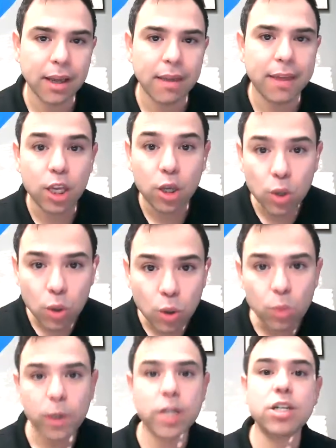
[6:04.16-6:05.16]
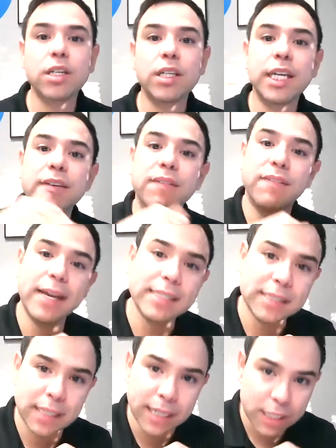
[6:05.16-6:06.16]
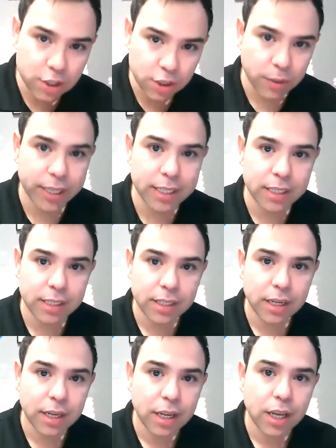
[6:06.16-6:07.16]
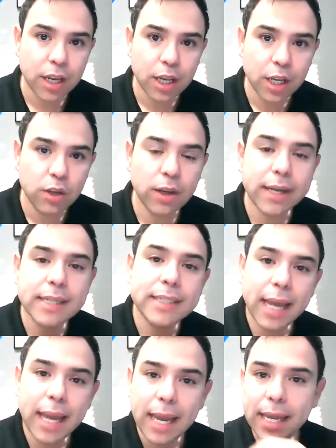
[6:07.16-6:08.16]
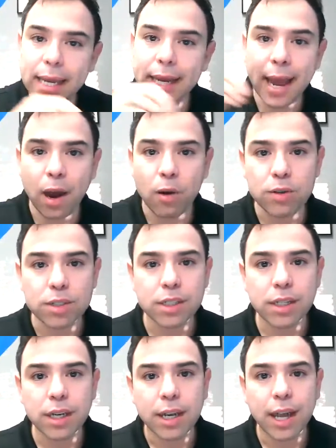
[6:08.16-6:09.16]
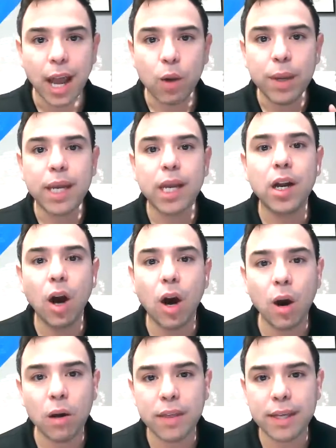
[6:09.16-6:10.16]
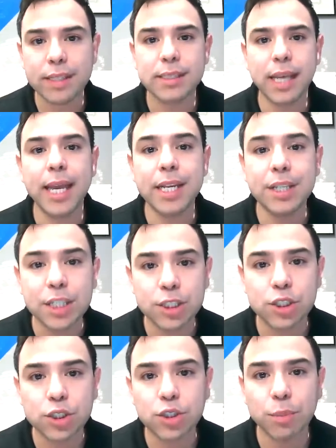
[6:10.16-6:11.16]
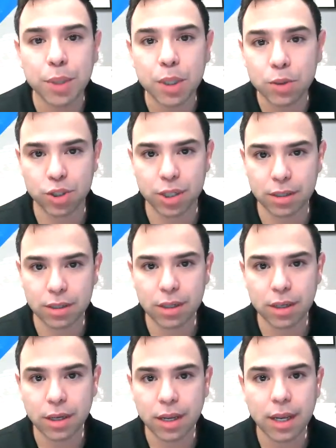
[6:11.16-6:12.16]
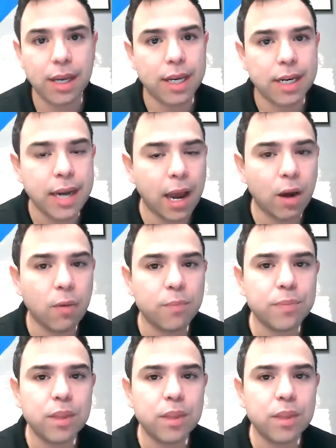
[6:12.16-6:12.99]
that you originally invested into it, you can take it out and we can call this a distribution. Now,